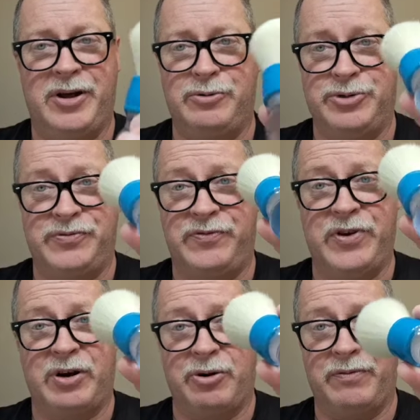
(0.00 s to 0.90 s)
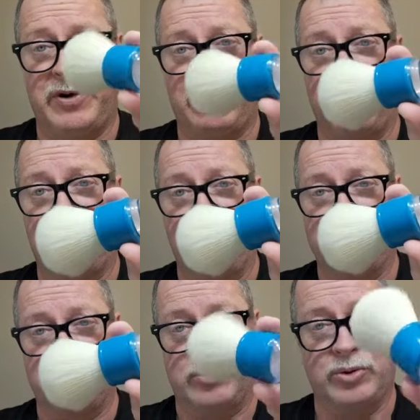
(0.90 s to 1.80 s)
it was very, very
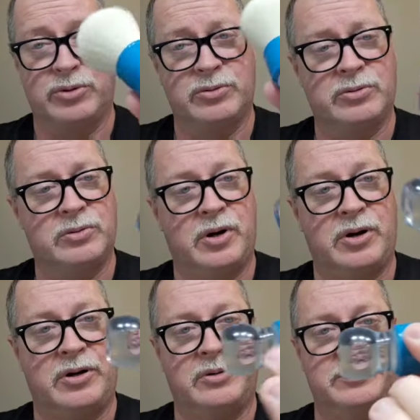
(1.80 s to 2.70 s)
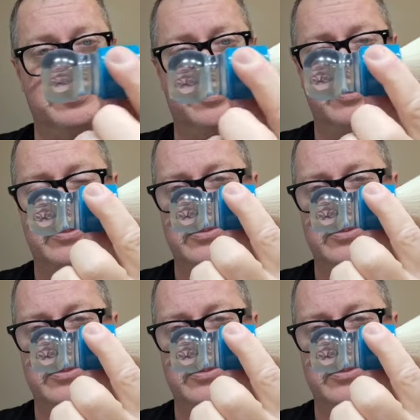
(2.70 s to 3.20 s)
reasonable. Um,